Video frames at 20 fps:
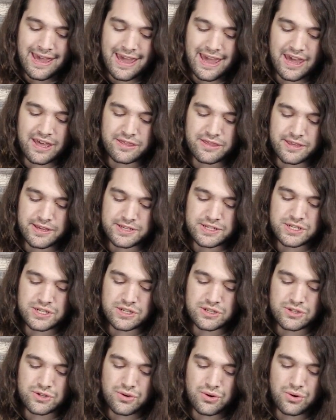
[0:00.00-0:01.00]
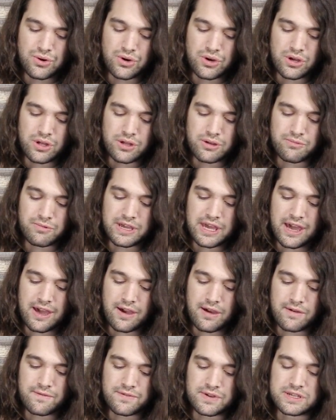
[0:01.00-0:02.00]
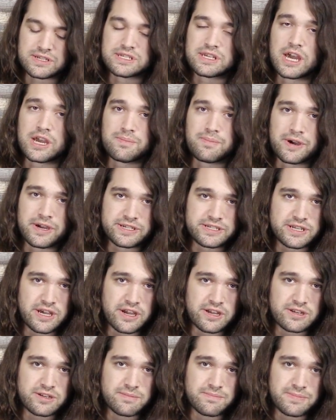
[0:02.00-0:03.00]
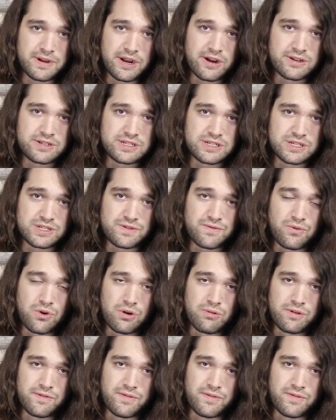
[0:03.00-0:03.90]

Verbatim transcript: And this tool we have side-by-side comparisons for.